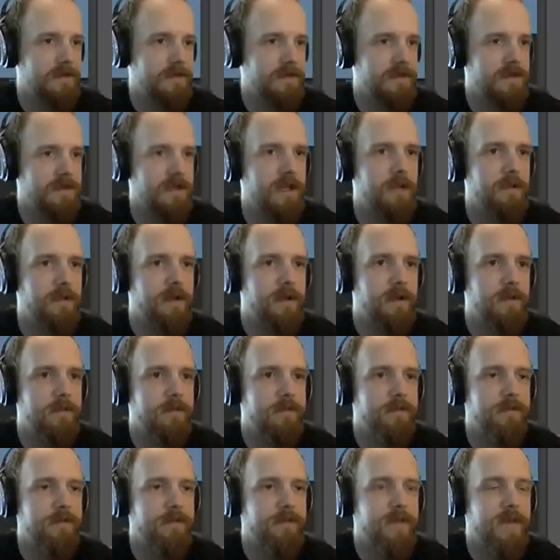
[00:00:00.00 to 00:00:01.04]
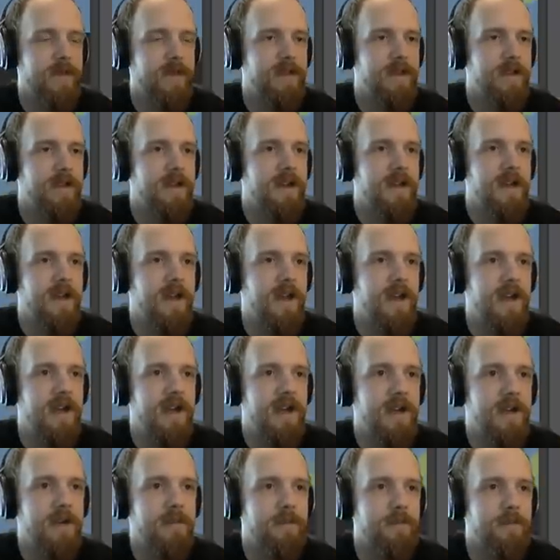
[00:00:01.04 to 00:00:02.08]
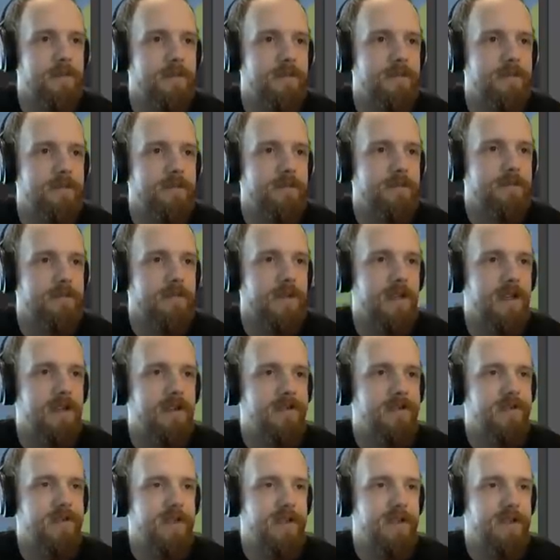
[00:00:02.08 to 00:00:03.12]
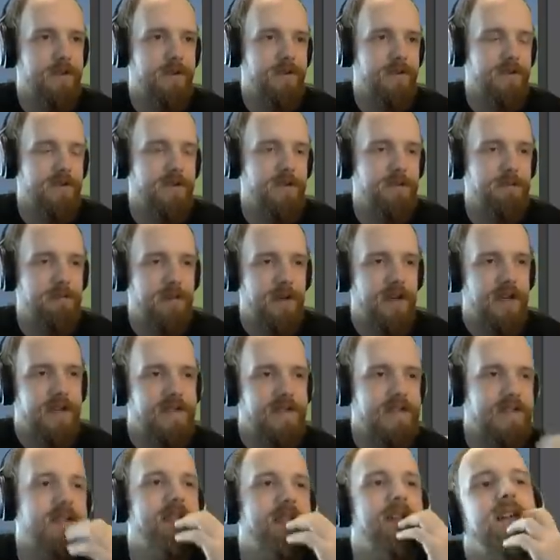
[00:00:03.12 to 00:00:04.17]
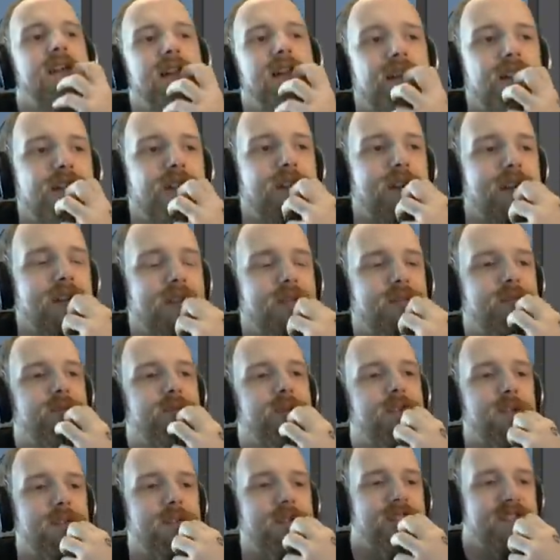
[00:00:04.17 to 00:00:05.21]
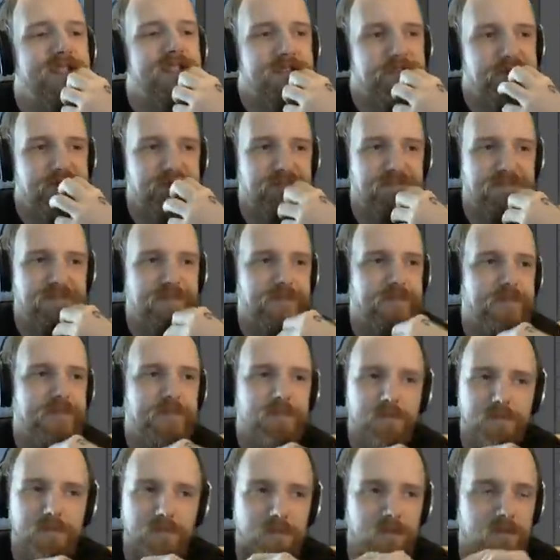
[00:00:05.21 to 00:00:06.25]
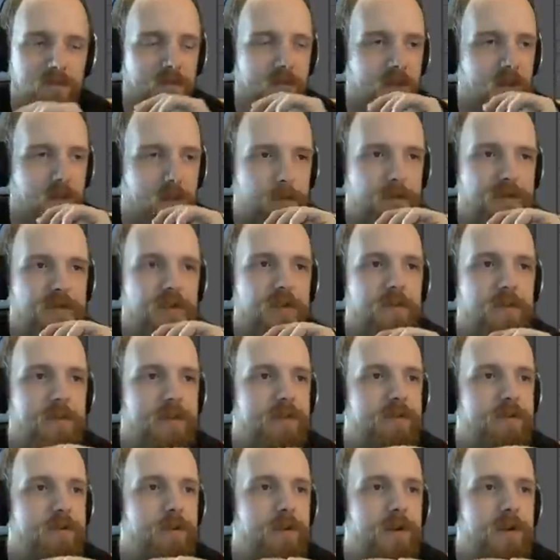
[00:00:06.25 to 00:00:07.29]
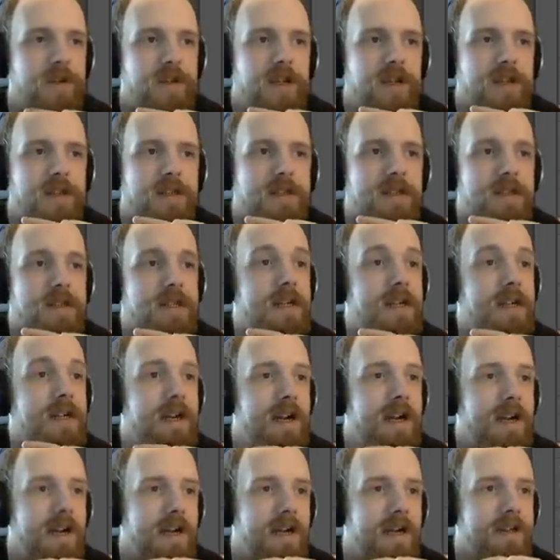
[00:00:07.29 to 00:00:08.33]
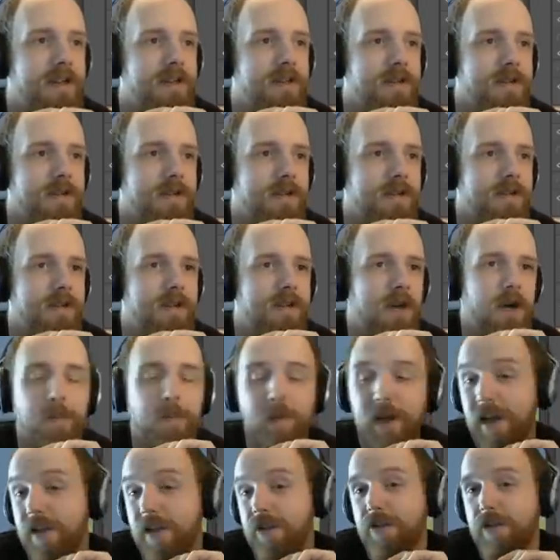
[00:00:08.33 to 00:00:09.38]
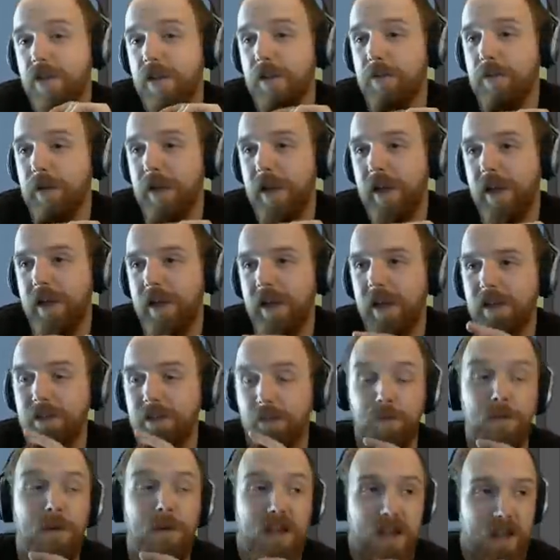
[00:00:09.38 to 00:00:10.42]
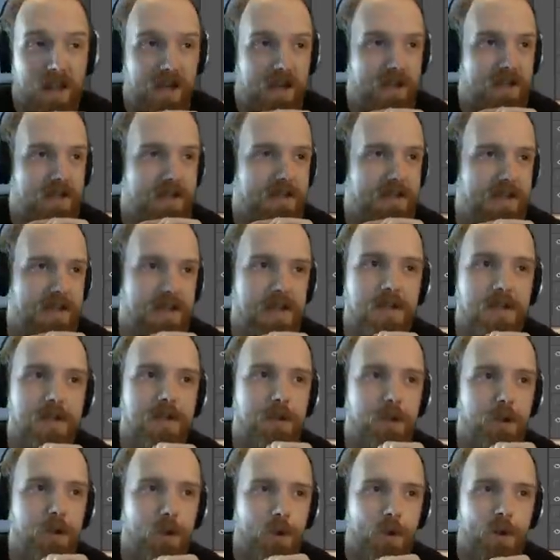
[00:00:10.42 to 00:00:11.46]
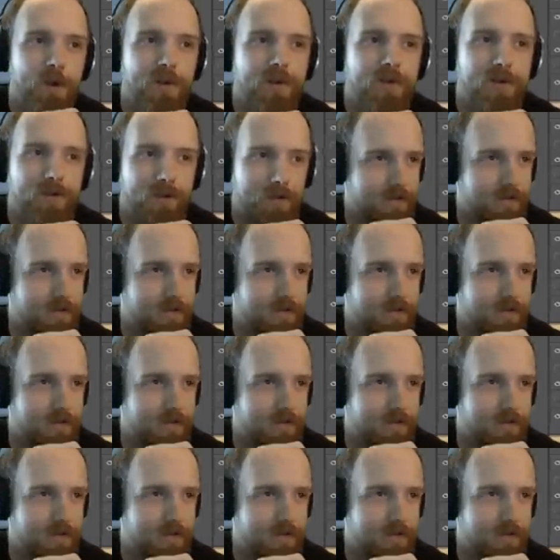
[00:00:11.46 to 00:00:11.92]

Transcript: There we go. Um... And as I said, there is a split in the centre of the continent, which hasn't been drawn in yet. And I'll be actually playing as a player in the north.